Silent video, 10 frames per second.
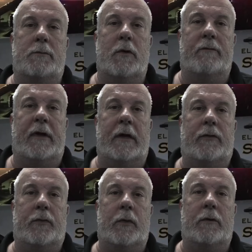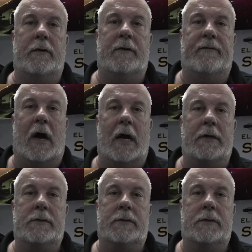moving through the
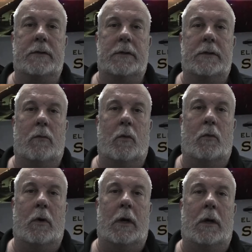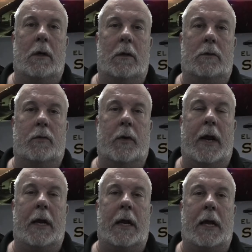device, will
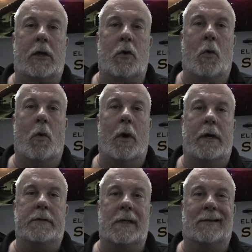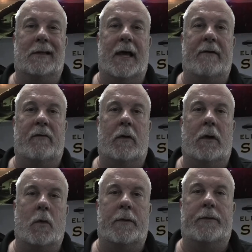create a noise
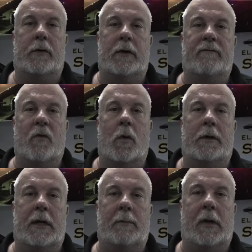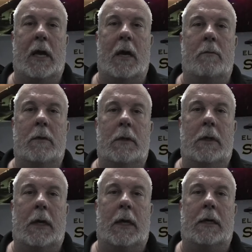level 134 dBm
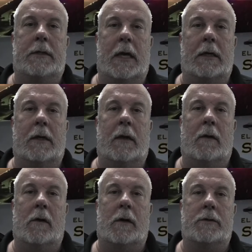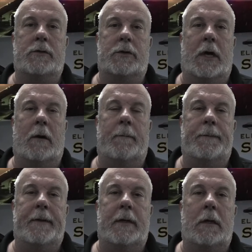in a 10 kilohertz channel.
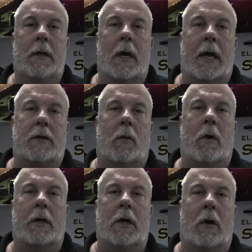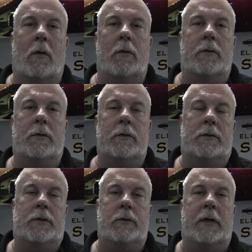I don't want to go
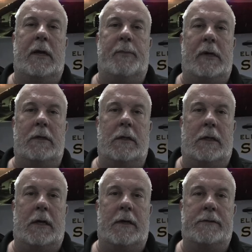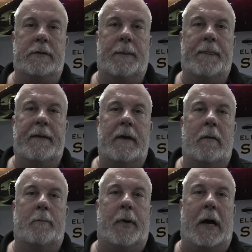too deep into this,
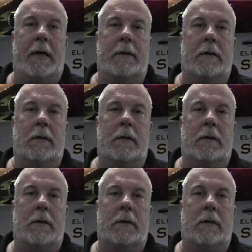but